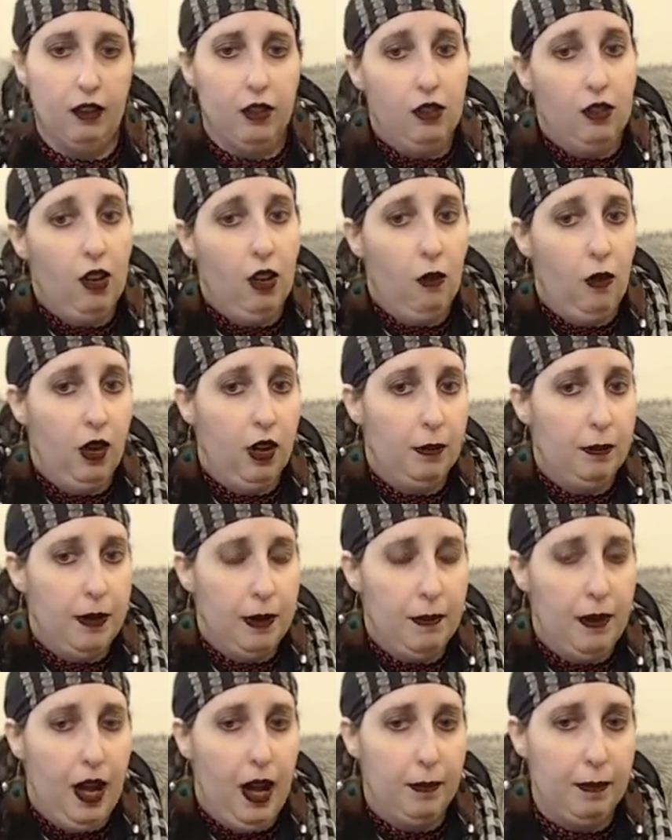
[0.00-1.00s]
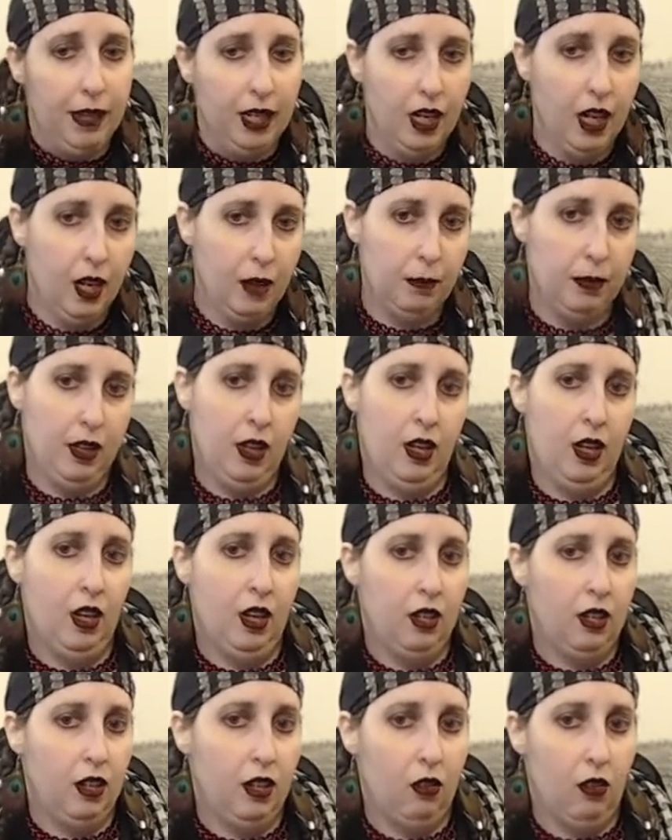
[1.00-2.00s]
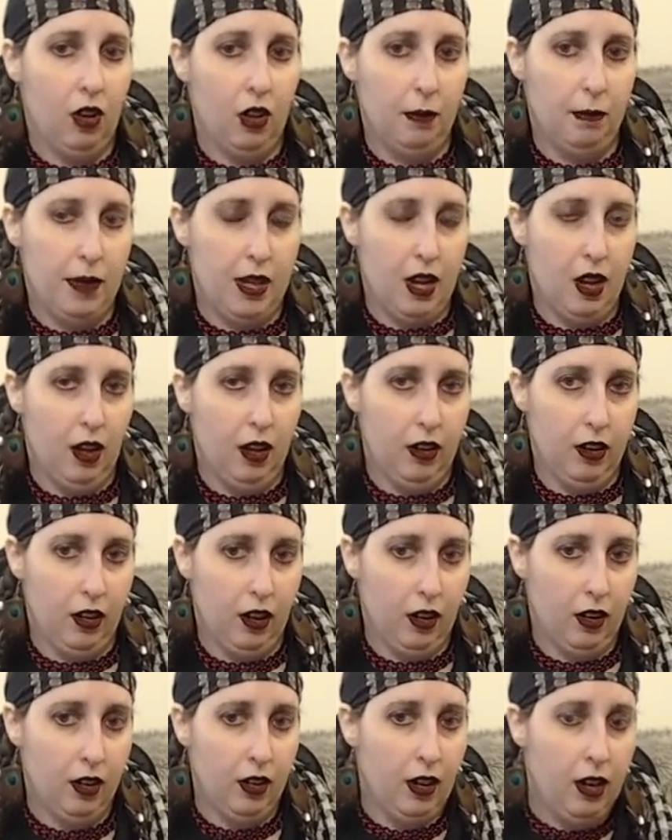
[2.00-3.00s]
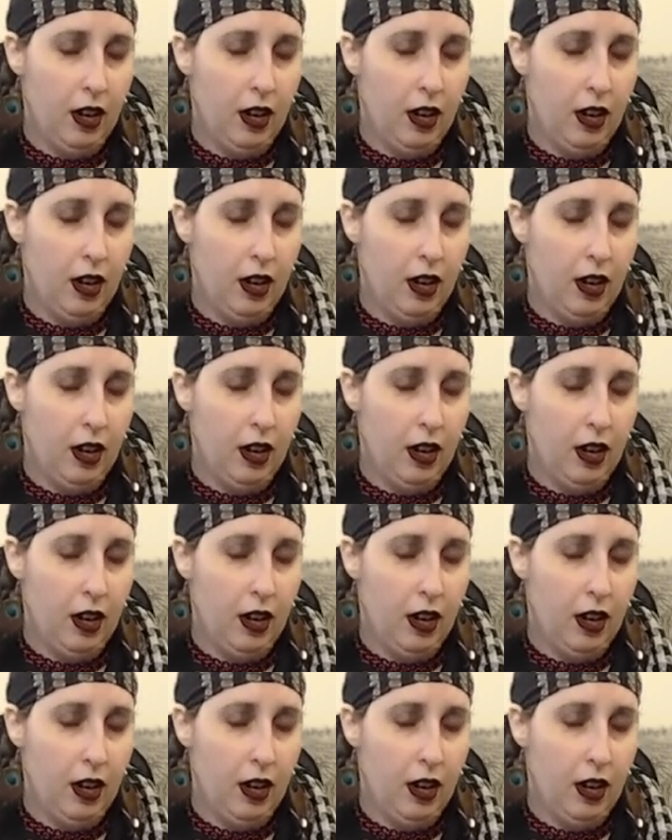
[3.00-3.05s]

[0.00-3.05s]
You don't want to be popping up. You don't want to be under.